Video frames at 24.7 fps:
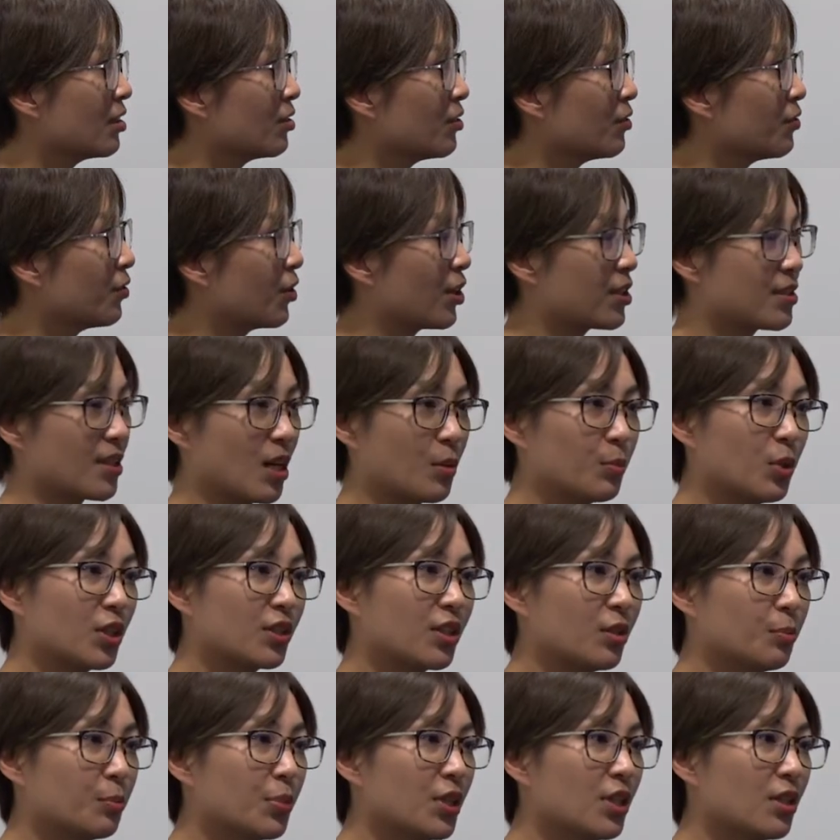for example,
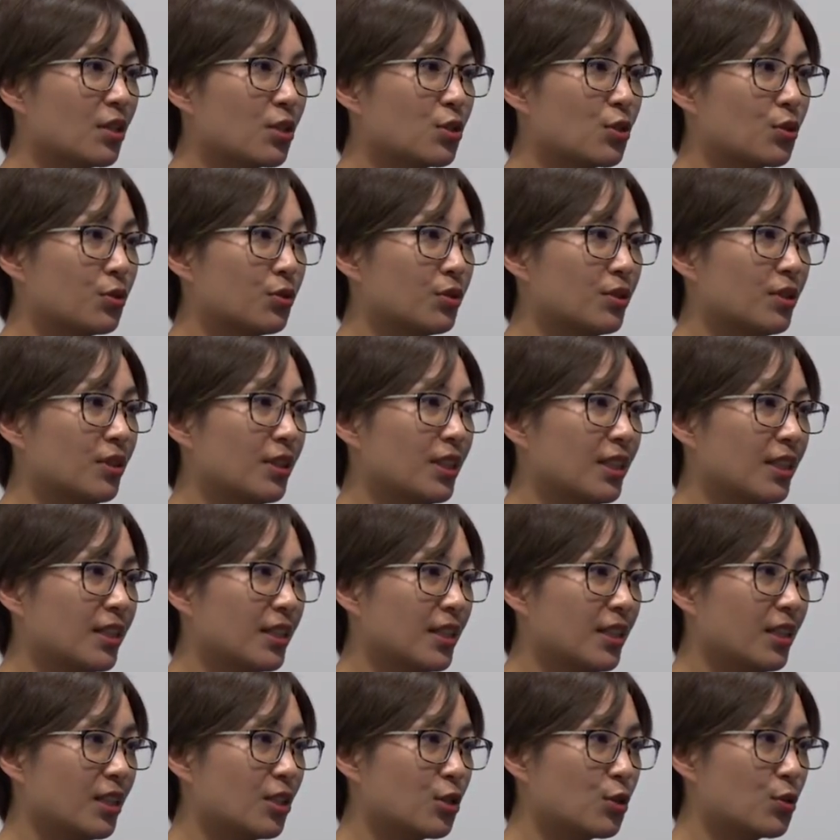compared to the
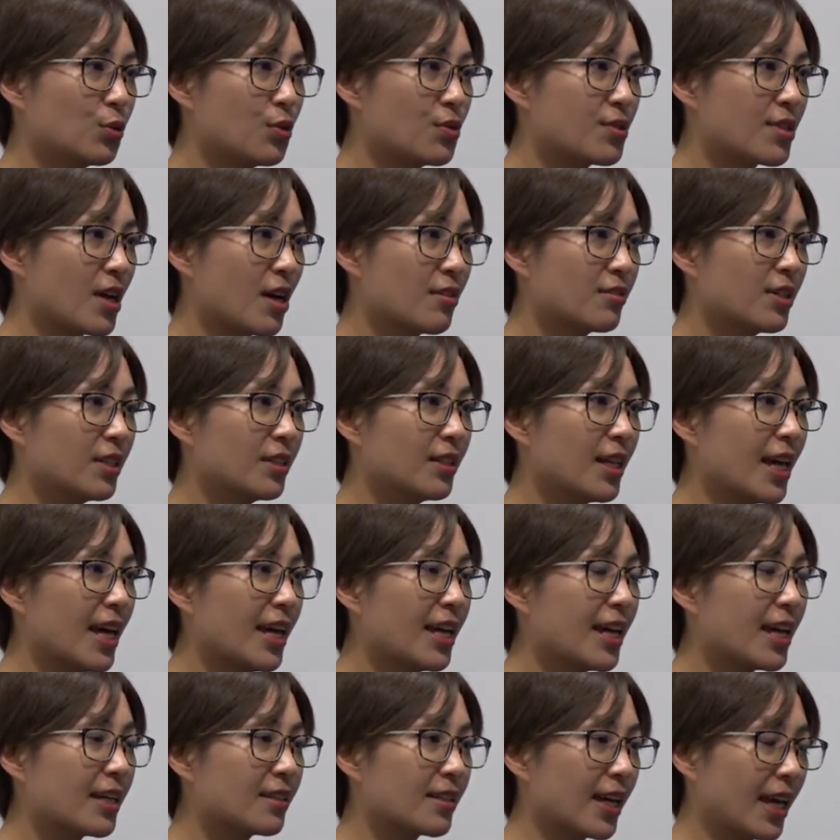year
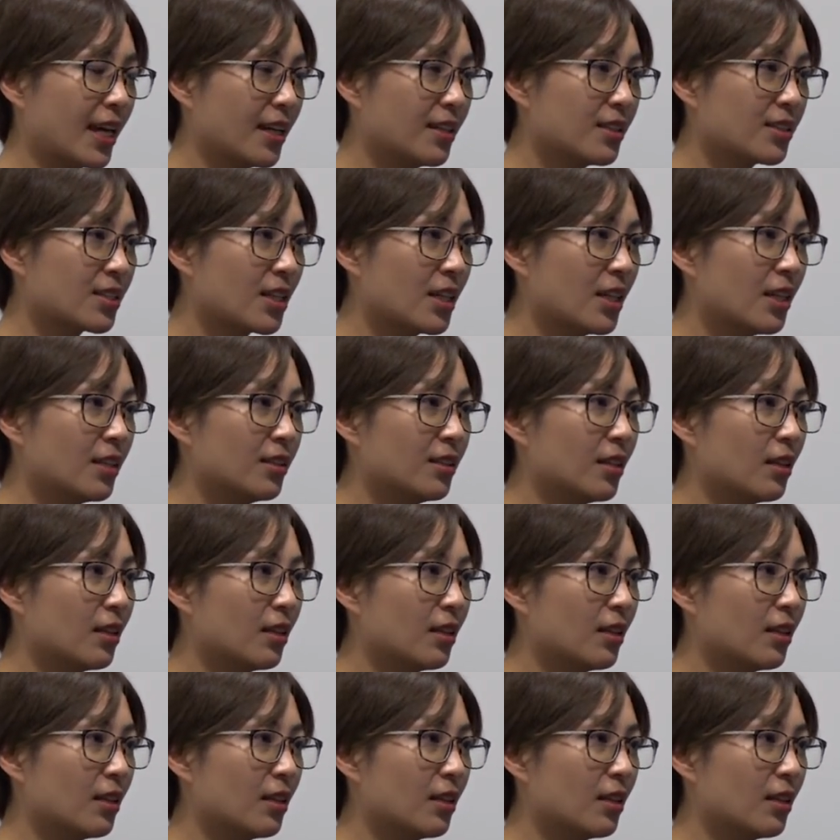2008,